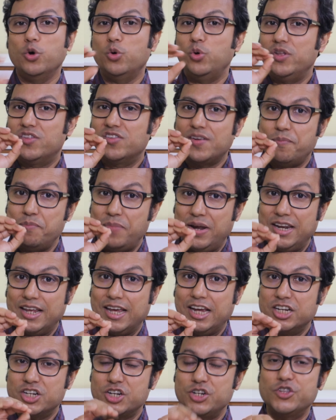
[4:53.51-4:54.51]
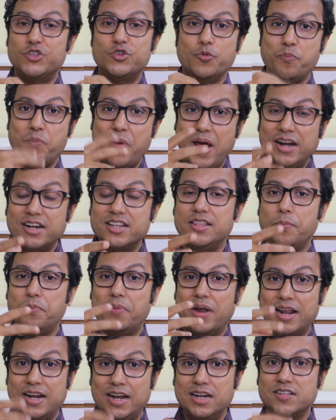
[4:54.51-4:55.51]
with some medications to melt the
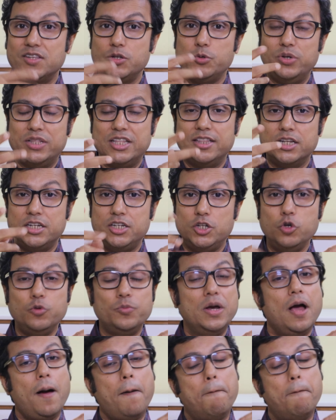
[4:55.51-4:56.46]
pregnancy within the tube,